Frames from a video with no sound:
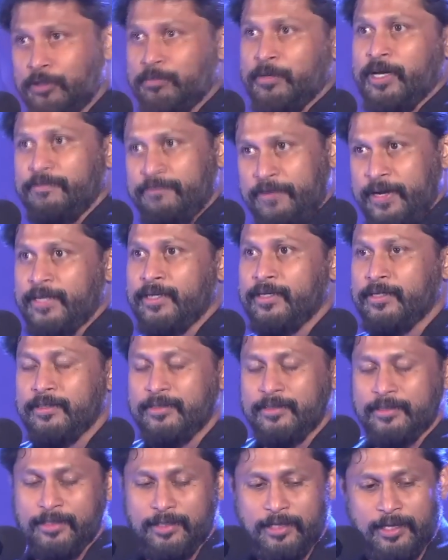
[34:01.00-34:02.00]
friend
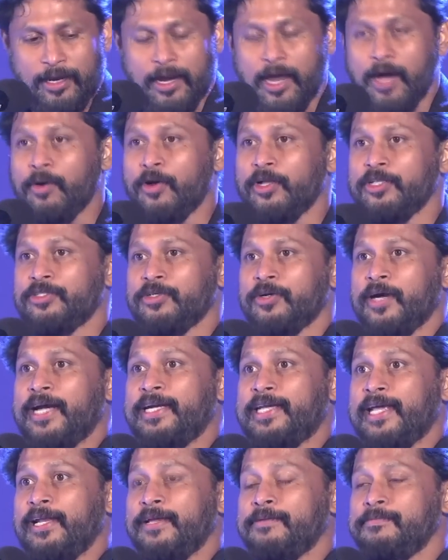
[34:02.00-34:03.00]
now also, I tell him,